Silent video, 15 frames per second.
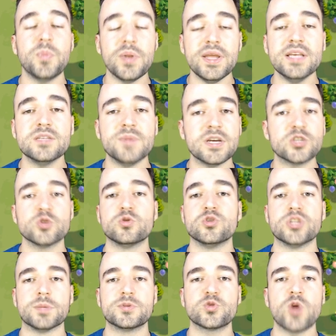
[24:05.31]
please make sure to
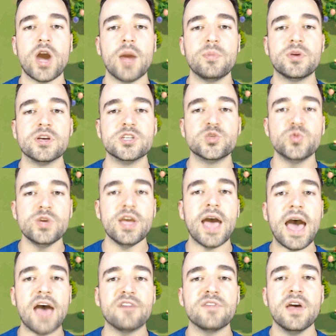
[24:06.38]
subscribe because we
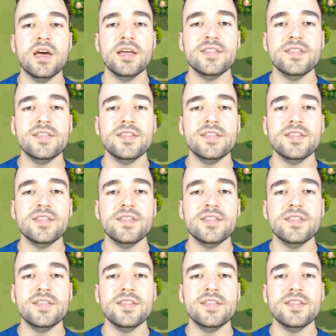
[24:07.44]
have